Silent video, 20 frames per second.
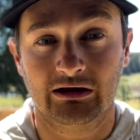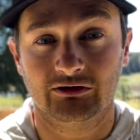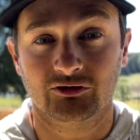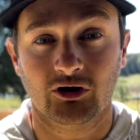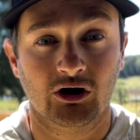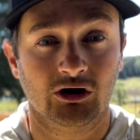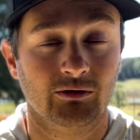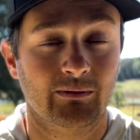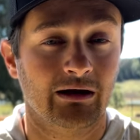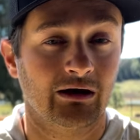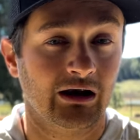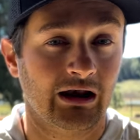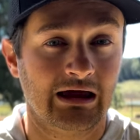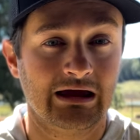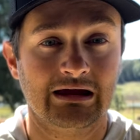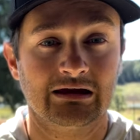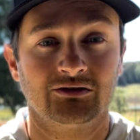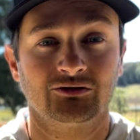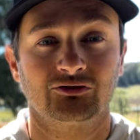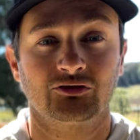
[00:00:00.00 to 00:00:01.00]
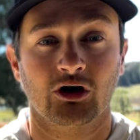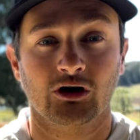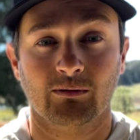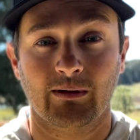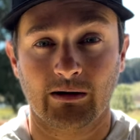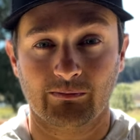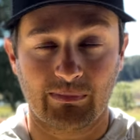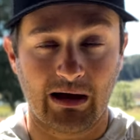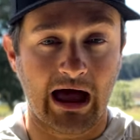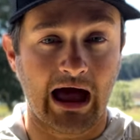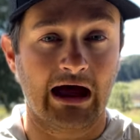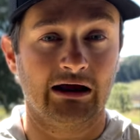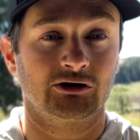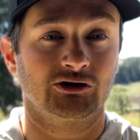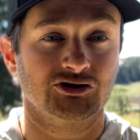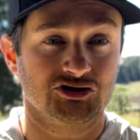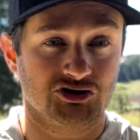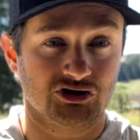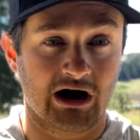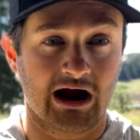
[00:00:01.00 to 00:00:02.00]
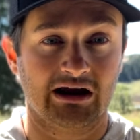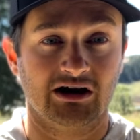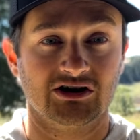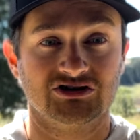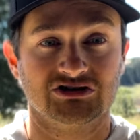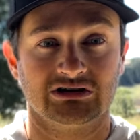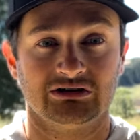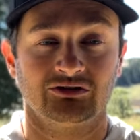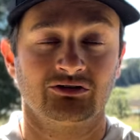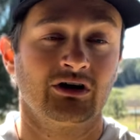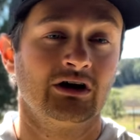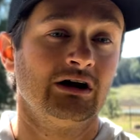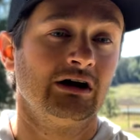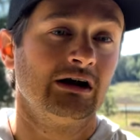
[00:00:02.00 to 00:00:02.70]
talk about lakes, talk about patterns, strategies.